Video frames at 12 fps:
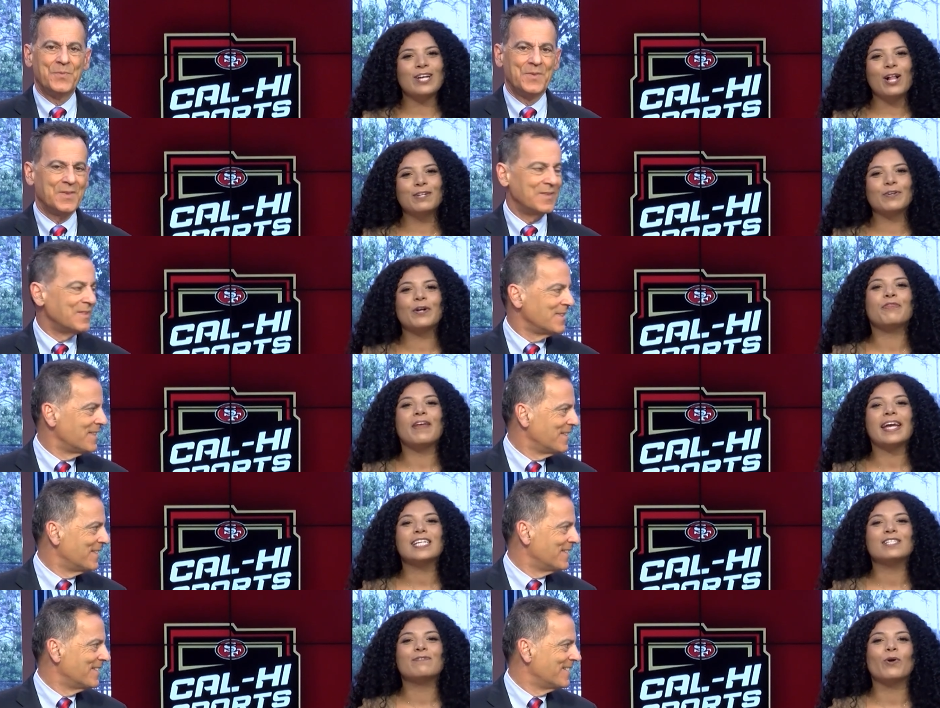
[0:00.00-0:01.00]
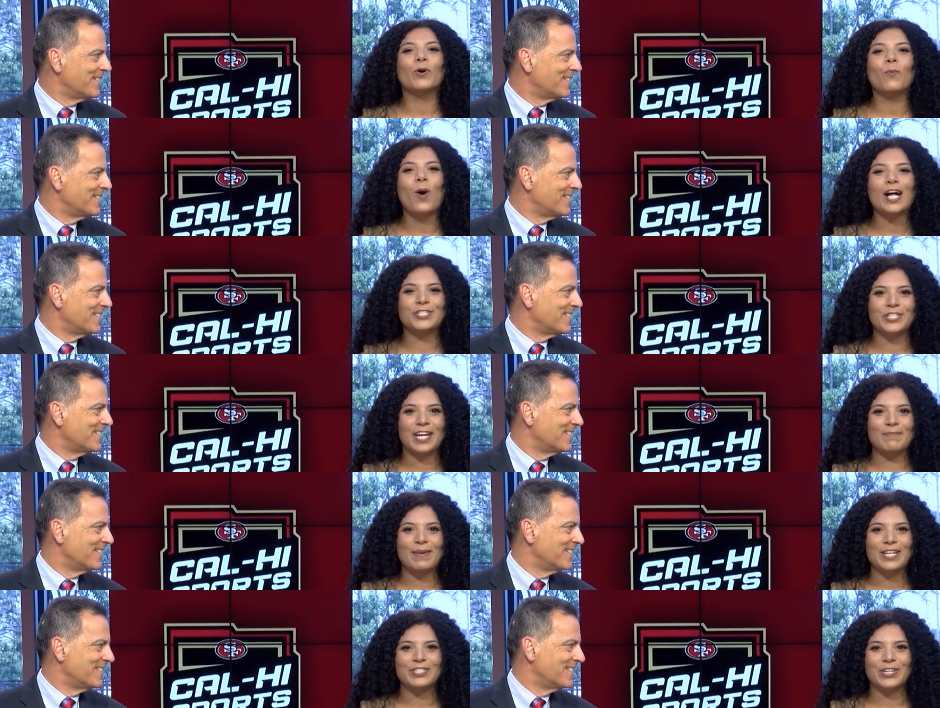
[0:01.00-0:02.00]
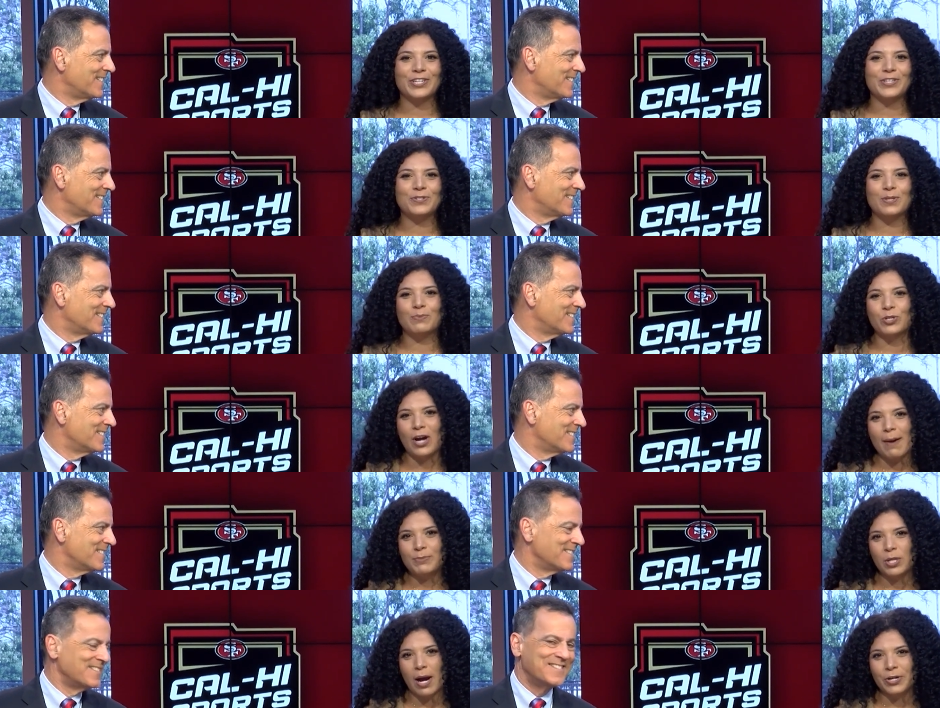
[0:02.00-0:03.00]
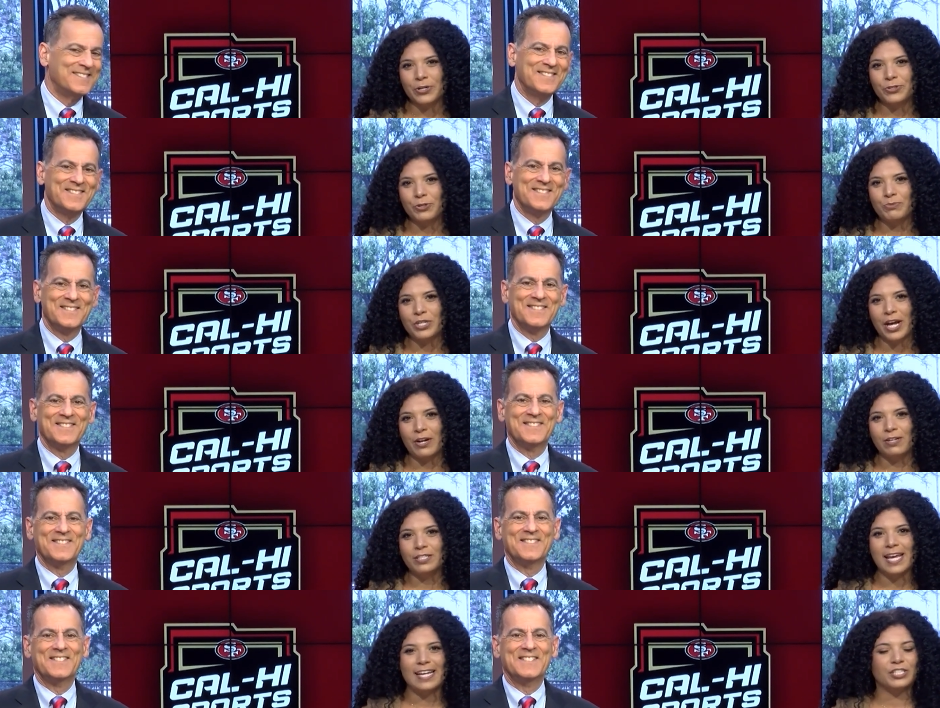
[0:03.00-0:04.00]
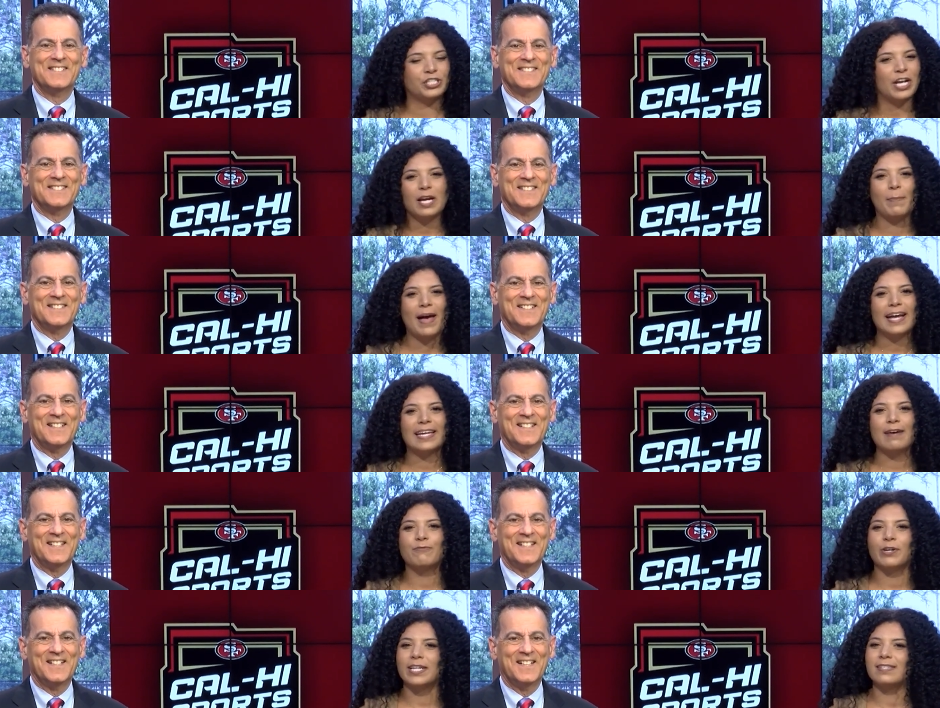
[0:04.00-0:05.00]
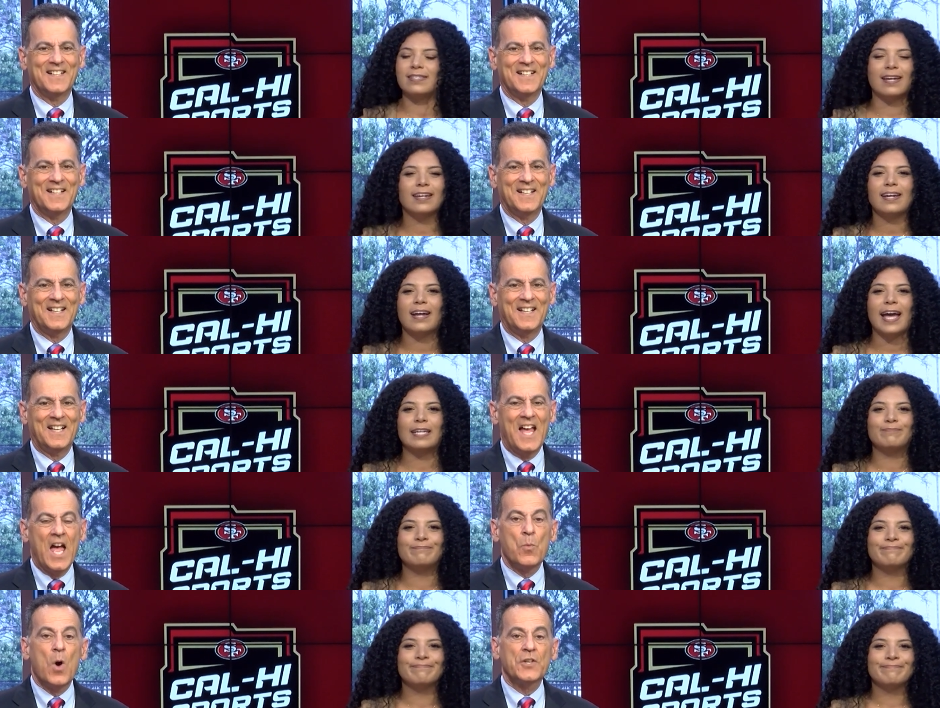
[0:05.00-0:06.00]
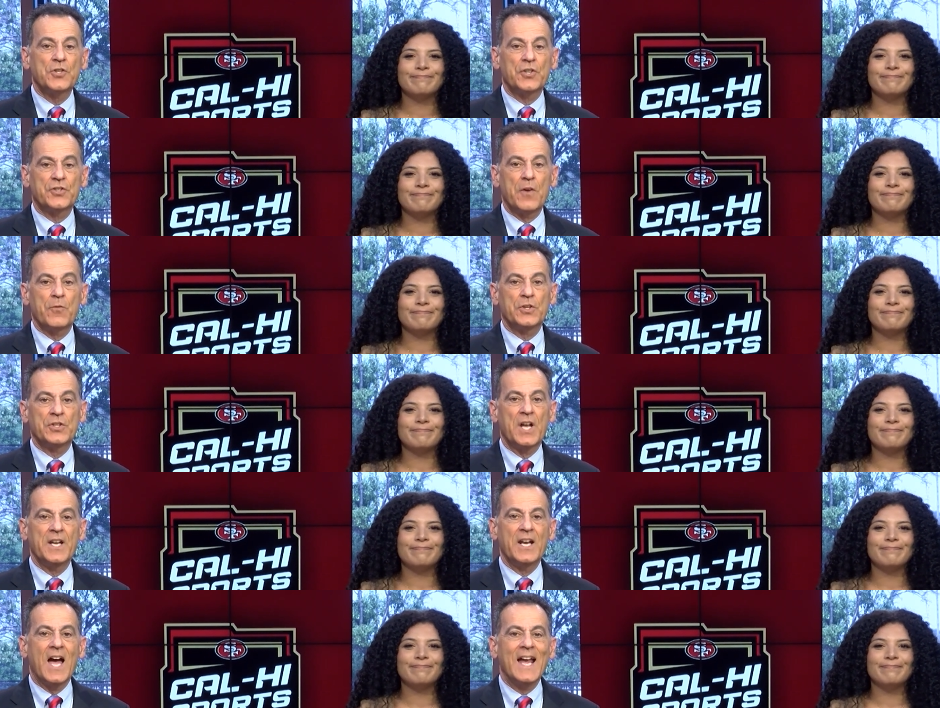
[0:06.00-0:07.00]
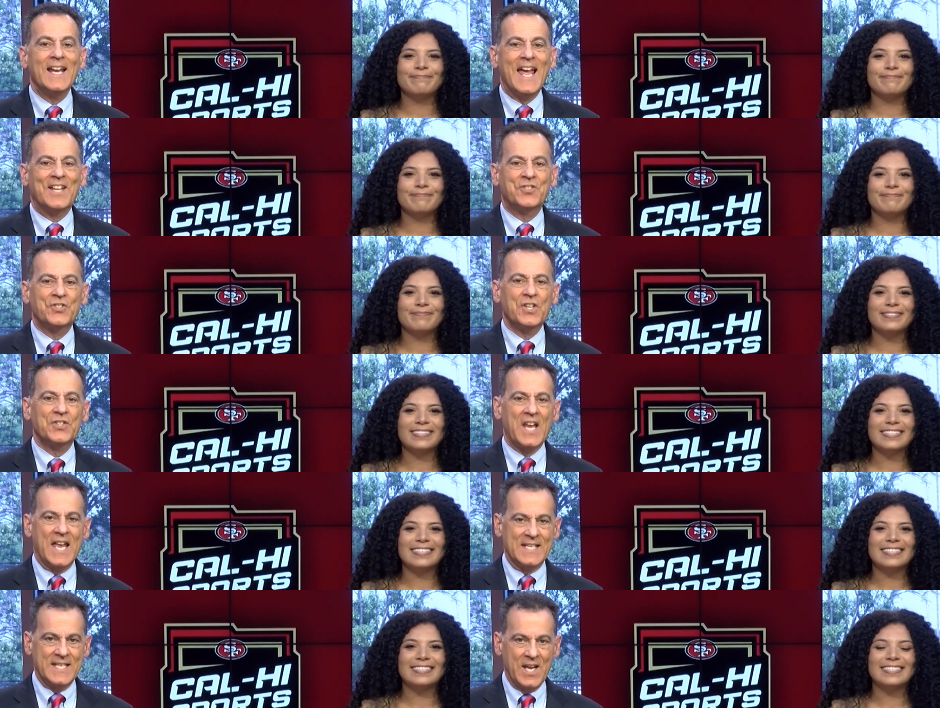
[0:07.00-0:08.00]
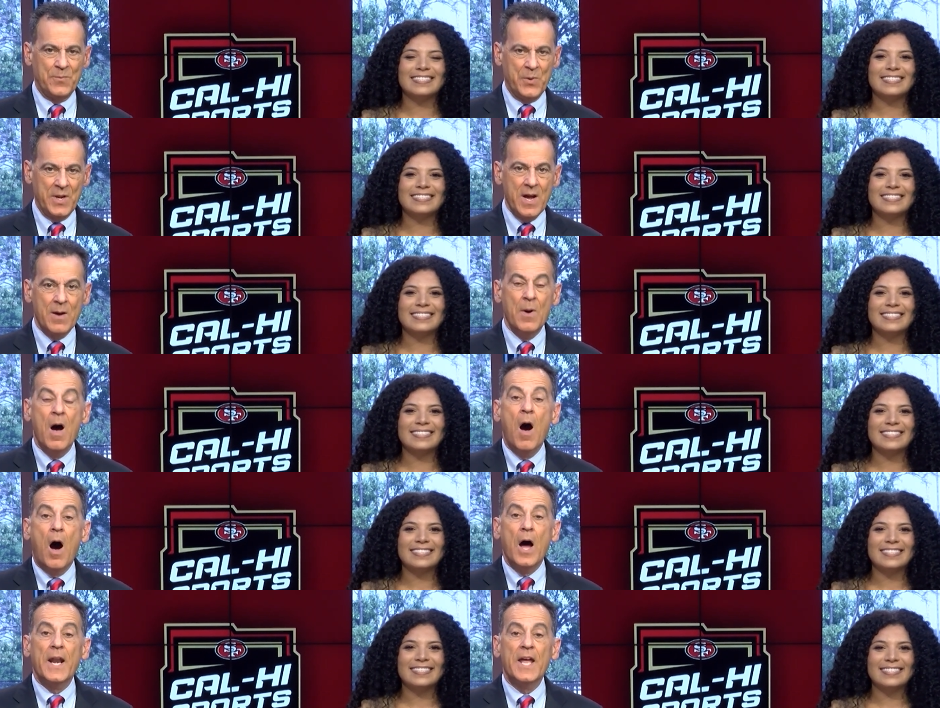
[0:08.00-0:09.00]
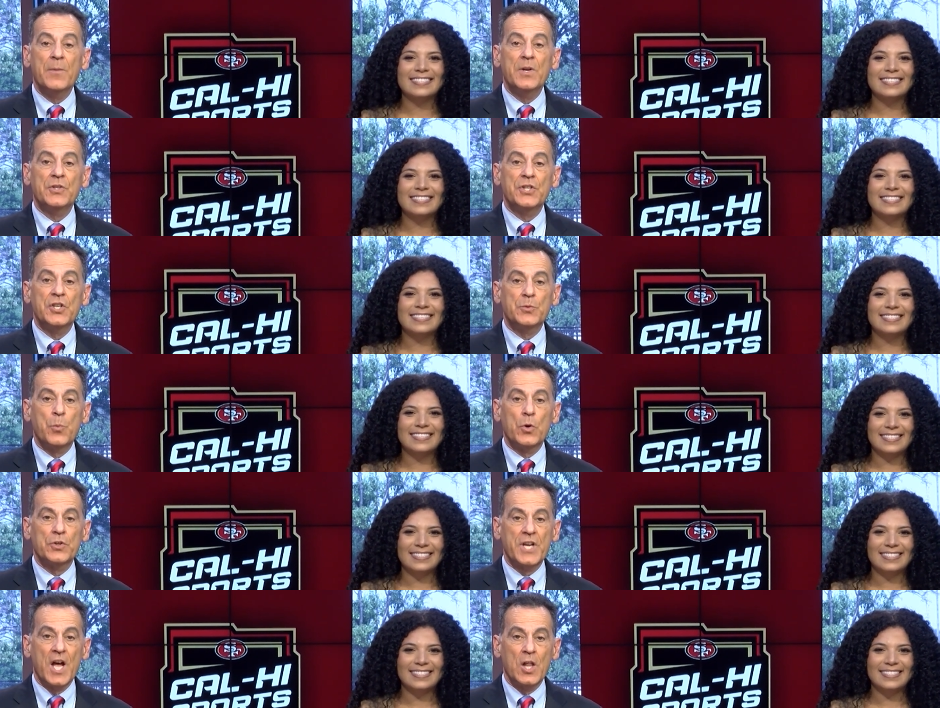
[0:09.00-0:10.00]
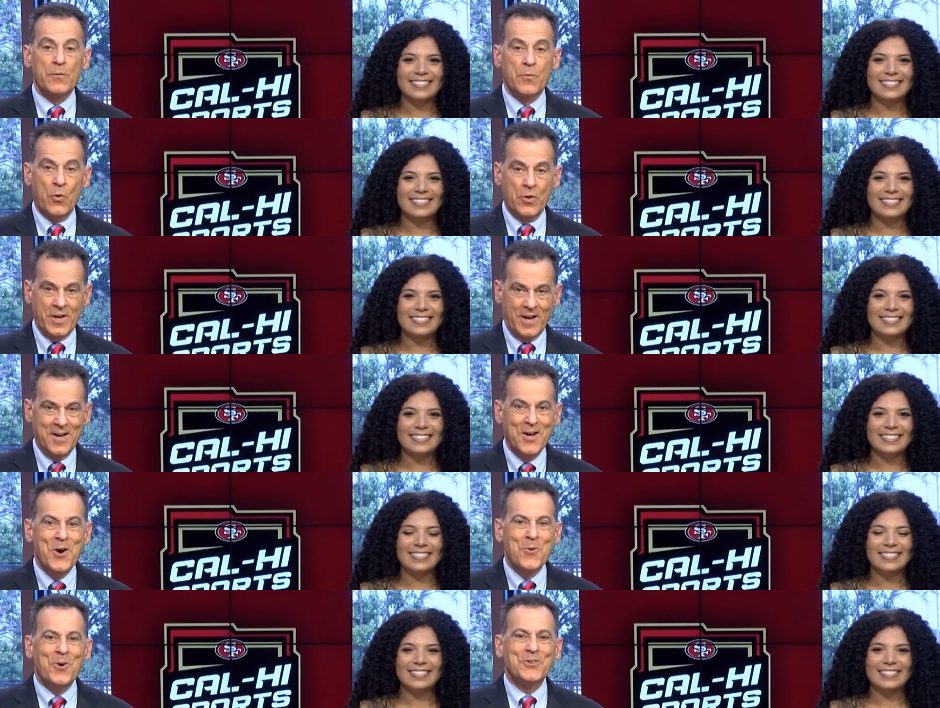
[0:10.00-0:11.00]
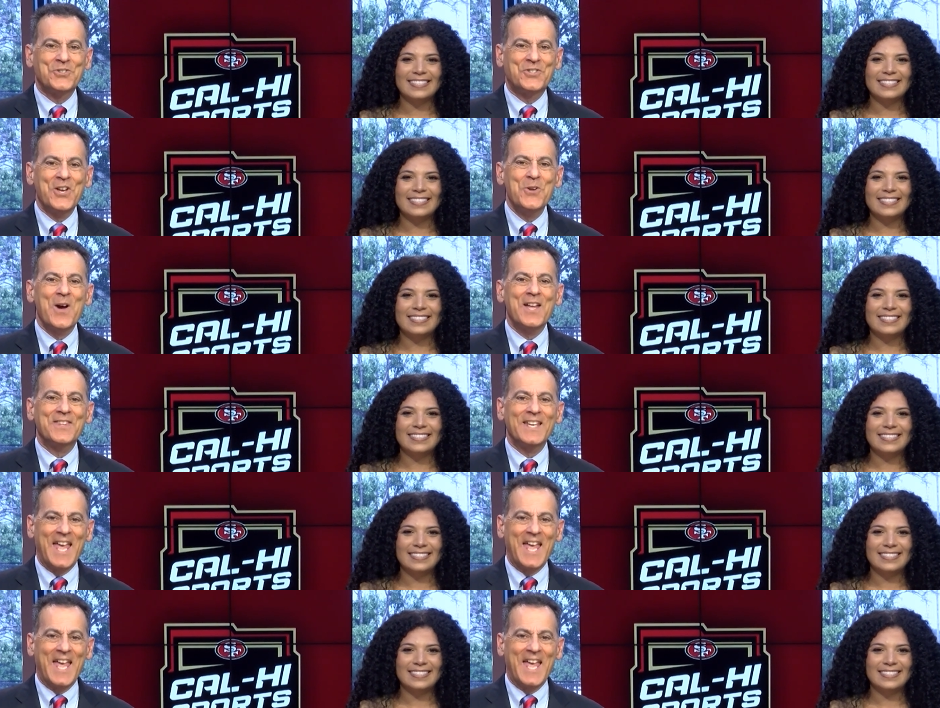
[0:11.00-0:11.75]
Speaker 1: Tolliver. Thanks for watching. Make sure you subscribe to our YouTube channel and check back every Sunday night.
Speaker 2: And watch us every Sunday night at 6 and 10 p.m. on NBC Sports California. We'll see you at the